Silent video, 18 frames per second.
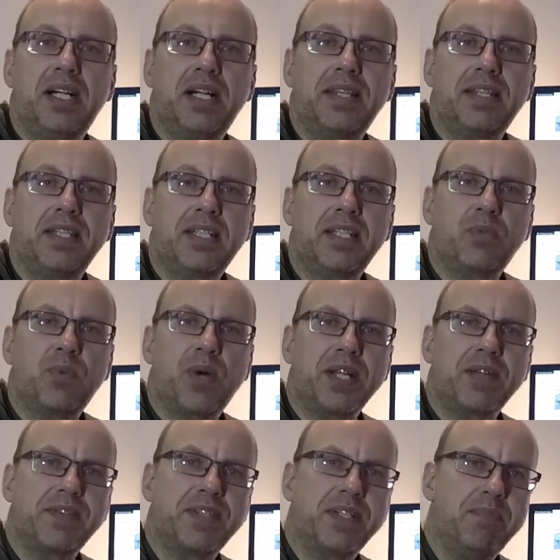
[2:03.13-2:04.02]
I think it's
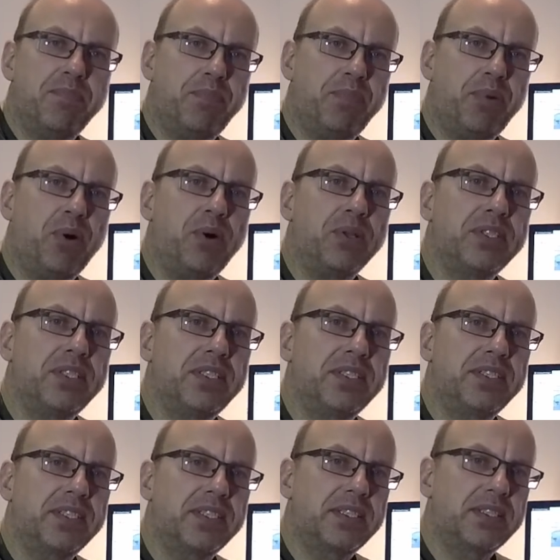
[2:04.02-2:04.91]
one of the
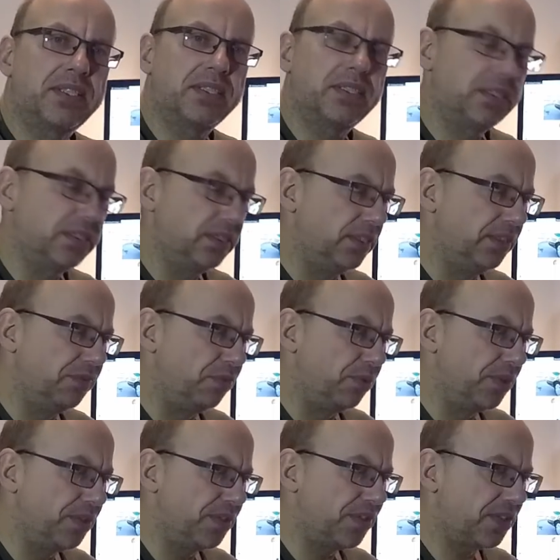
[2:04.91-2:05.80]
important
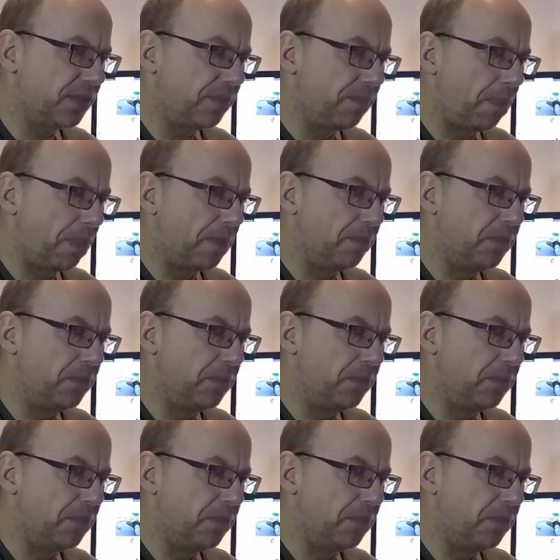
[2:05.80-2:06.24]
difference